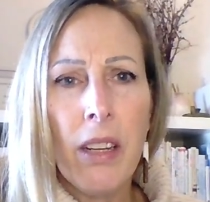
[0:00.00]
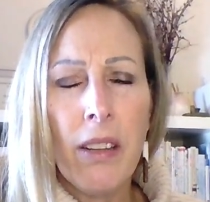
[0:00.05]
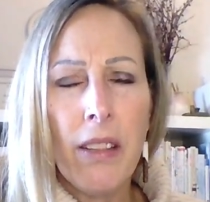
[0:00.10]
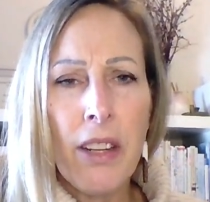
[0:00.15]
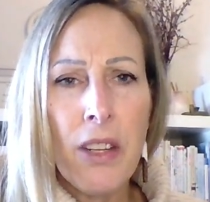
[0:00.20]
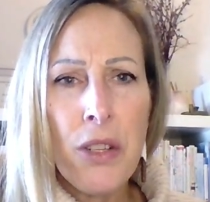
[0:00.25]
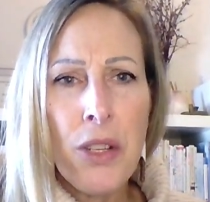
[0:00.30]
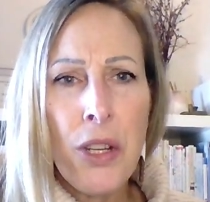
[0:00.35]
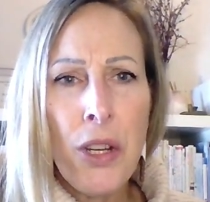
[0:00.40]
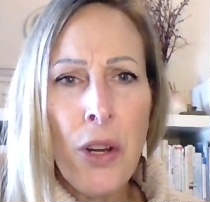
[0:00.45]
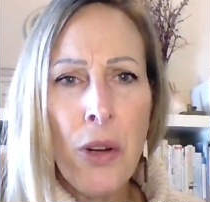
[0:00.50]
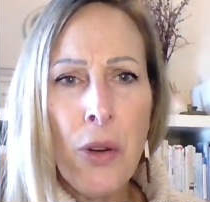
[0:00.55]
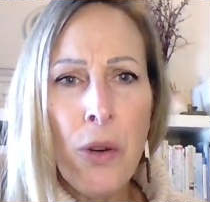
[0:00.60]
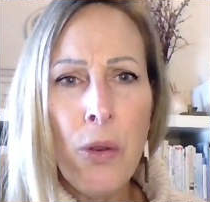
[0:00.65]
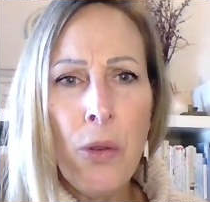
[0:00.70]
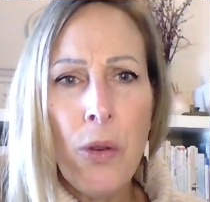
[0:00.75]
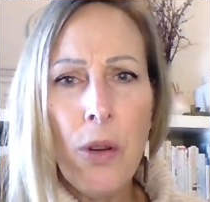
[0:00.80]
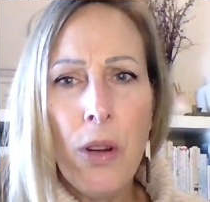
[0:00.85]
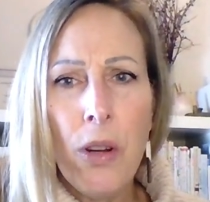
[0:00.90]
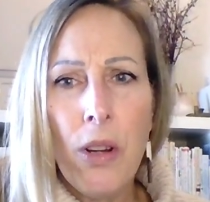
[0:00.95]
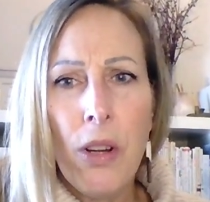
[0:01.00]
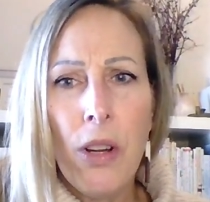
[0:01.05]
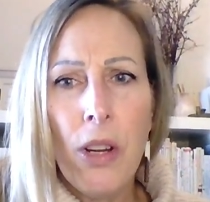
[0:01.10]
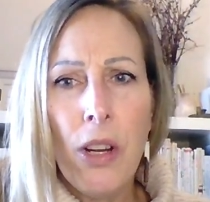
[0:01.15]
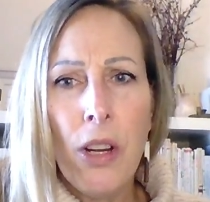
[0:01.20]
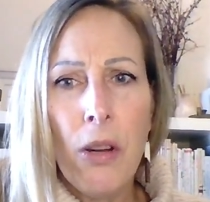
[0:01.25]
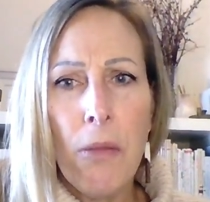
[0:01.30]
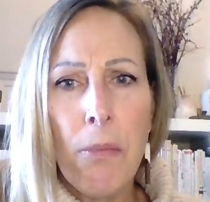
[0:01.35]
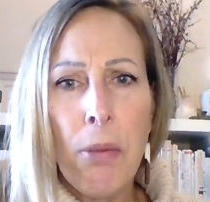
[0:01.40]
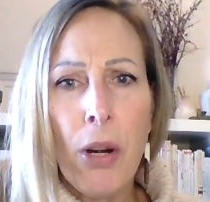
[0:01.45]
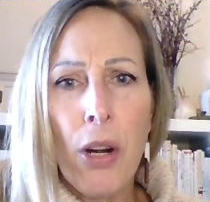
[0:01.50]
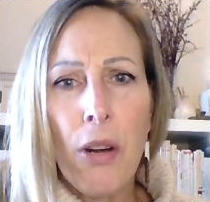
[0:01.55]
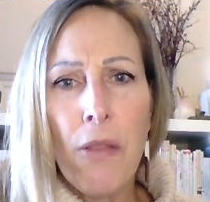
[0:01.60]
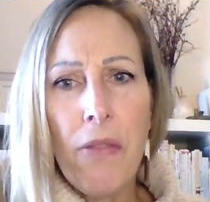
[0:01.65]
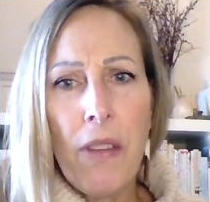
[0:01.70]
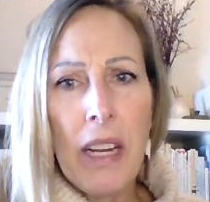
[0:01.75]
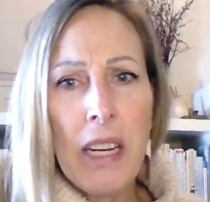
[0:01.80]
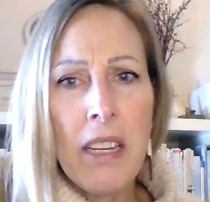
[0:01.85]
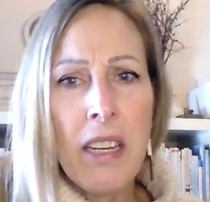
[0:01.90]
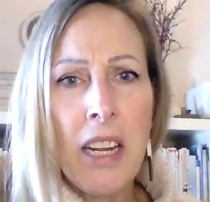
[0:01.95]
There's no
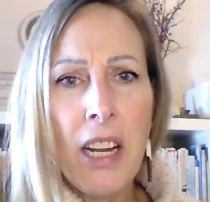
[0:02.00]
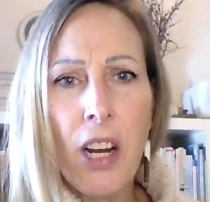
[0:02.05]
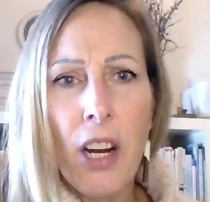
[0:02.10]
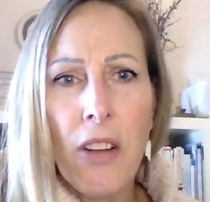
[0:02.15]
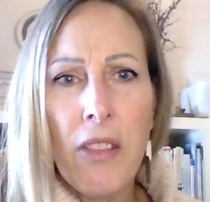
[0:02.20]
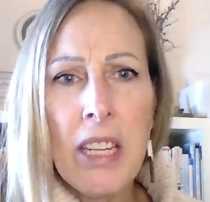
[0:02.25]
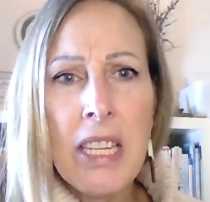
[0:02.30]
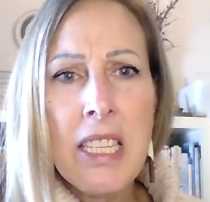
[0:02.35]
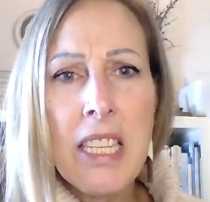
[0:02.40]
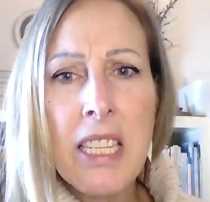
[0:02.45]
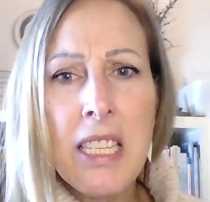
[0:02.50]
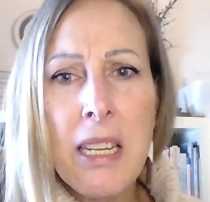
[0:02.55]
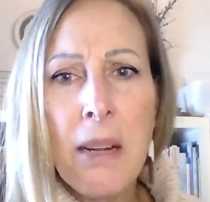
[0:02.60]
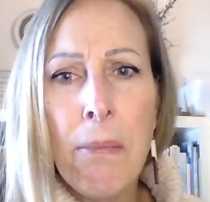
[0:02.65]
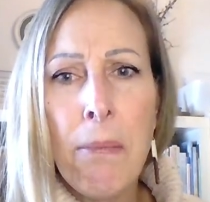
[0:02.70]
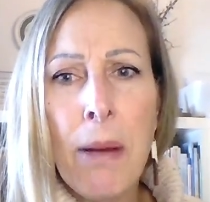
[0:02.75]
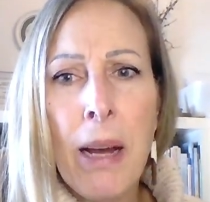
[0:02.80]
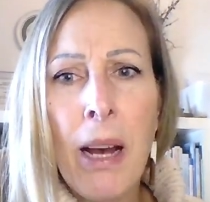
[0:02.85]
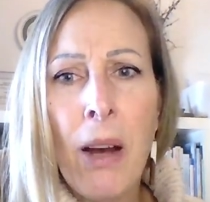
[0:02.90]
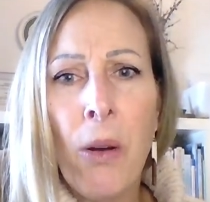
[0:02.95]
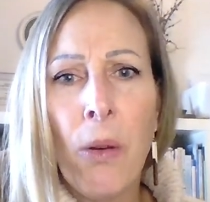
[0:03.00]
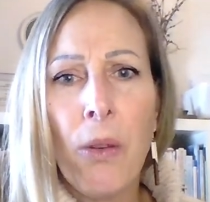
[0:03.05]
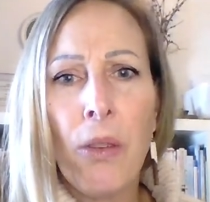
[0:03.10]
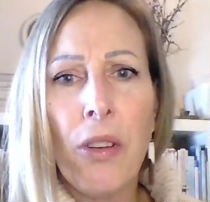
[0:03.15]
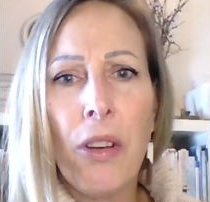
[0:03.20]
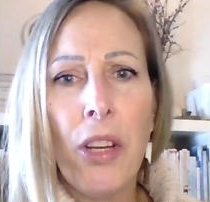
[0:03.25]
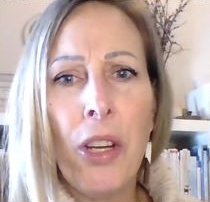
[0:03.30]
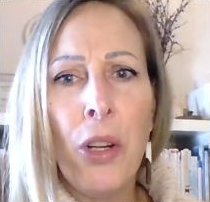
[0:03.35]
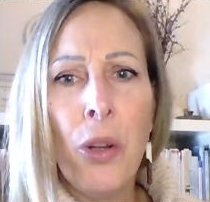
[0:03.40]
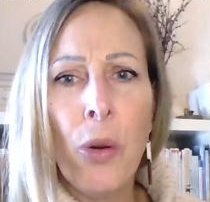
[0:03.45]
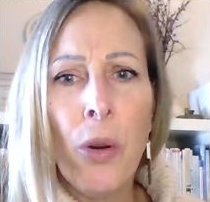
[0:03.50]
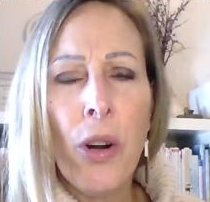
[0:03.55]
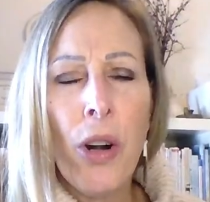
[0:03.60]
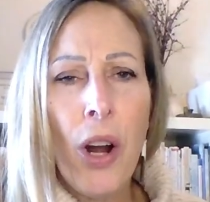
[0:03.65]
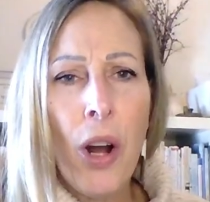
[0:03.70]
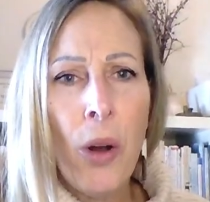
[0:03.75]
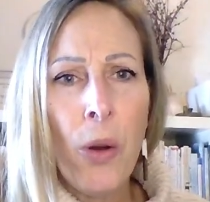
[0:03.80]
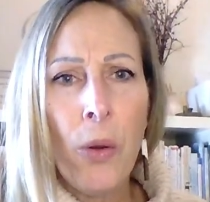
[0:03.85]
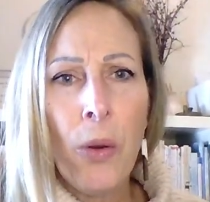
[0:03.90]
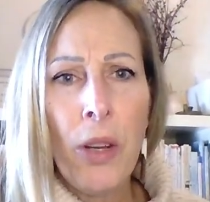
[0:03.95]
perfect here. This is about your
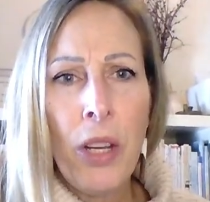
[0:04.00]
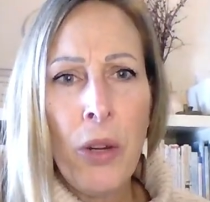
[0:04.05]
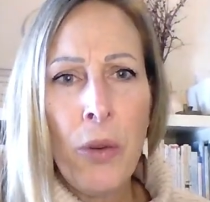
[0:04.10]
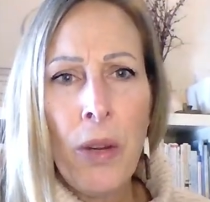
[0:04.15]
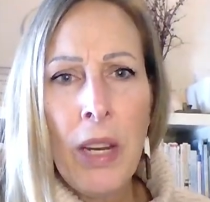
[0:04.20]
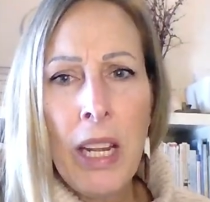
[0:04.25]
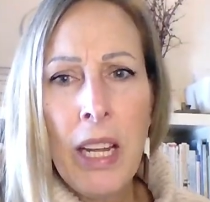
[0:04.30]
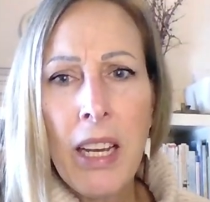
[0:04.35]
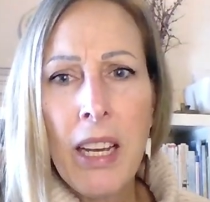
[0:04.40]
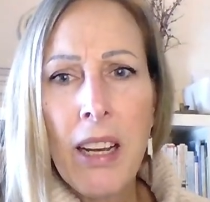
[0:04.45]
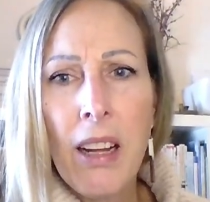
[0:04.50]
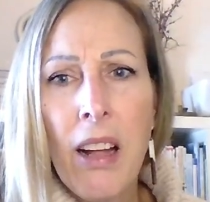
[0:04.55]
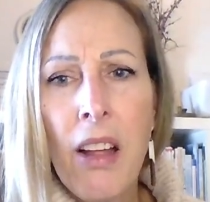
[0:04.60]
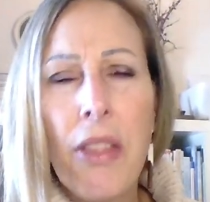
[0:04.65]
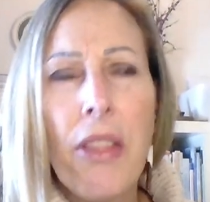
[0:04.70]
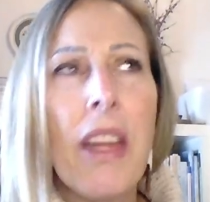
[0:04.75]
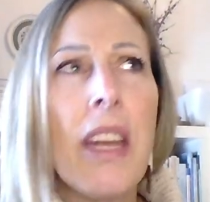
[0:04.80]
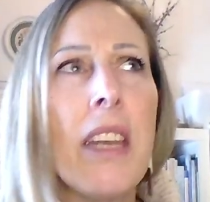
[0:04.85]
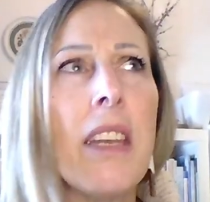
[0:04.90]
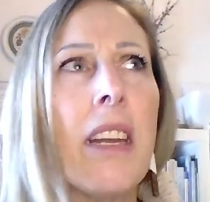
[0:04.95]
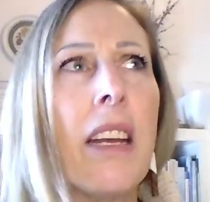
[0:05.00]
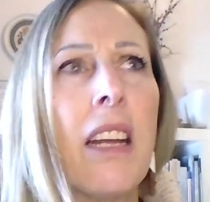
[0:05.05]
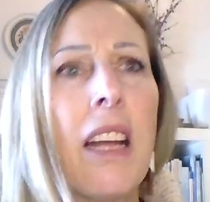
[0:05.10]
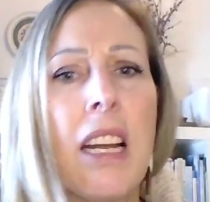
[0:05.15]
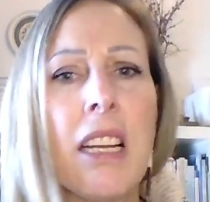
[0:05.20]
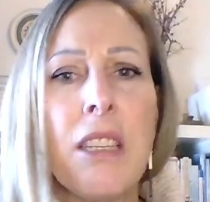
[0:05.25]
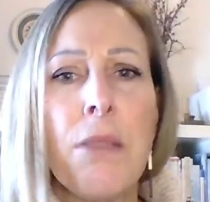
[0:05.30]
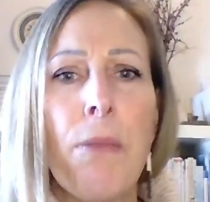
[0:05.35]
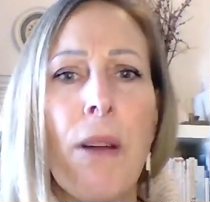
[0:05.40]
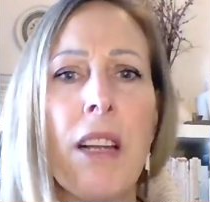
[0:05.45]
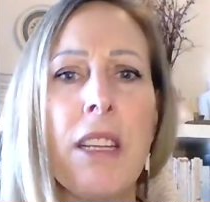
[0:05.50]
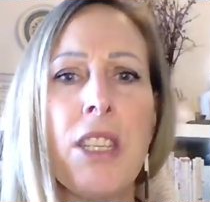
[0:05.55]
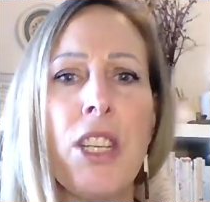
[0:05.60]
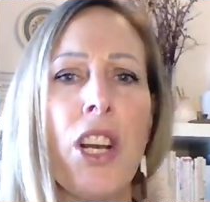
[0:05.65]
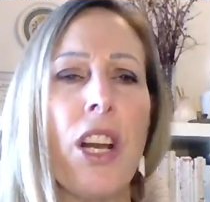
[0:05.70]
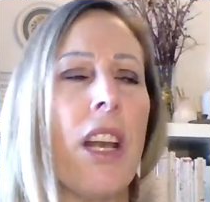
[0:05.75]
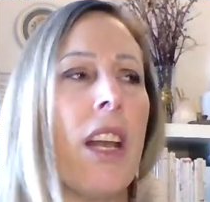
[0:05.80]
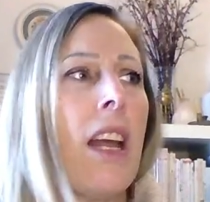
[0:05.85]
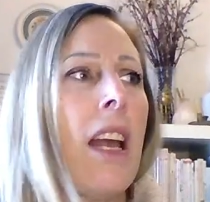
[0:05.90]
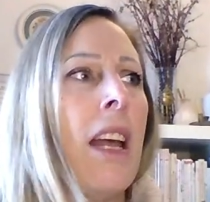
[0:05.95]
own unique, authentic
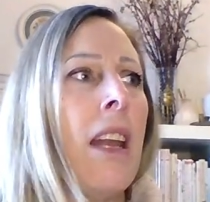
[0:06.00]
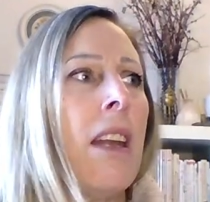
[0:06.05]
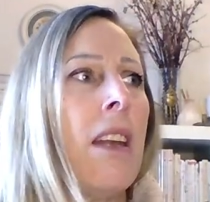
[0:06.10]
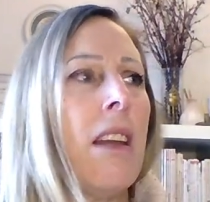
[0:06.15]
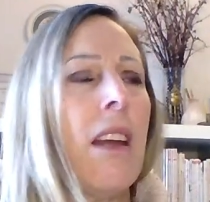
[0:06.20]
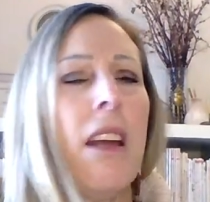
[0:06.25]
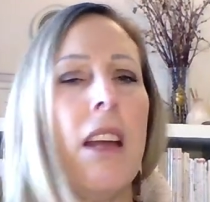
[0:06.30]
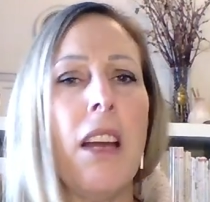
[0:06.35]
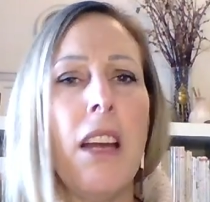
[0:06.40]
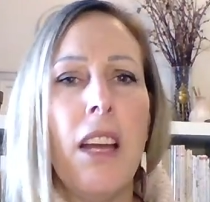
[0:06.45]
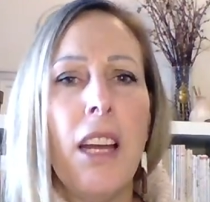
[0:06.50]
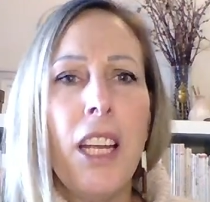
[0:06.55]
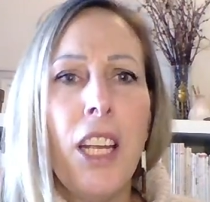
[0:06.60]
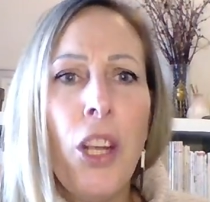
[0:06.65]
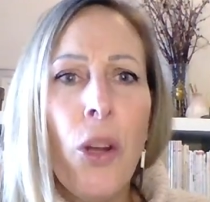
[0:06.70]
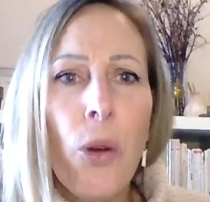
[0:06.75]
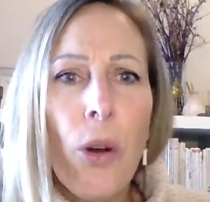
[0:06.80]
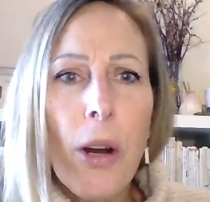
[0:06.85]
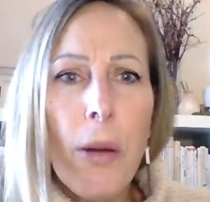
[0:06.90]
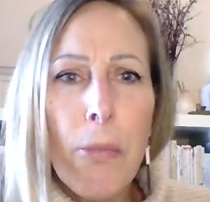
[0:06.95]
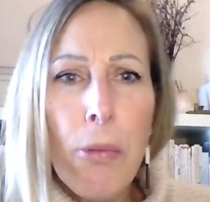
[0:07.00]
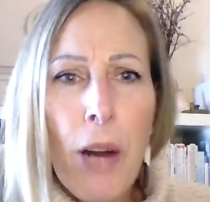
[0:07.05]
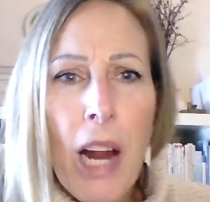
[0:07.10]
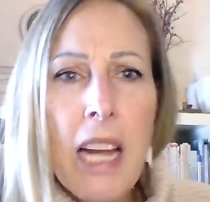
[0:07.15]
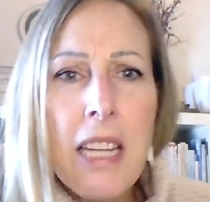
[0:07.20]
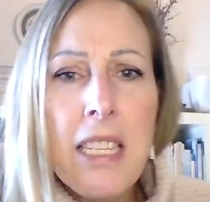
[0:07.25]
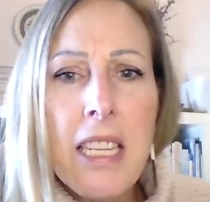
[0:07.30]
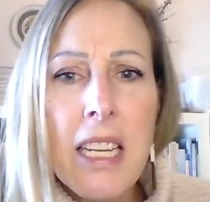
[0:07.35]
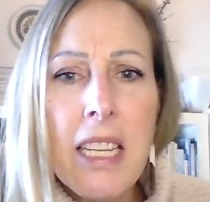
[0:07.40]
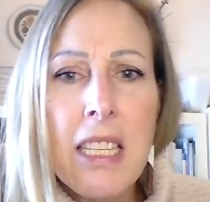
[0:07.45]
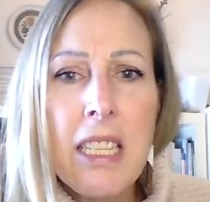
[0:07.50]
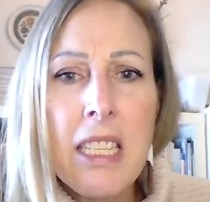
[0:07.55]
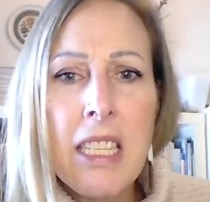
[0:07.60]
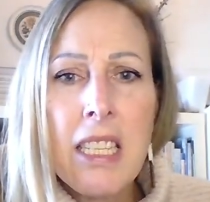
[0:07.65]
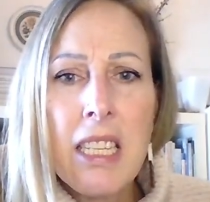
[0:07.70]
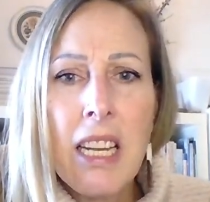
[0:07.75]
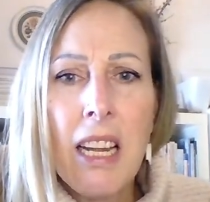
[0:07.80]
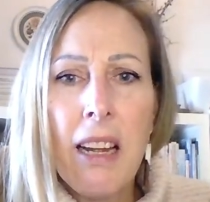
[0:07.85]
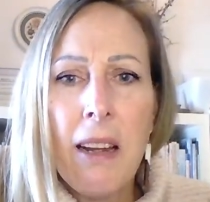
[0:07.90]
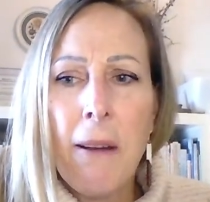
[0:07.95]
expression and your
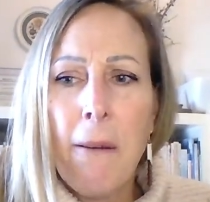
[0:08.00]
presence,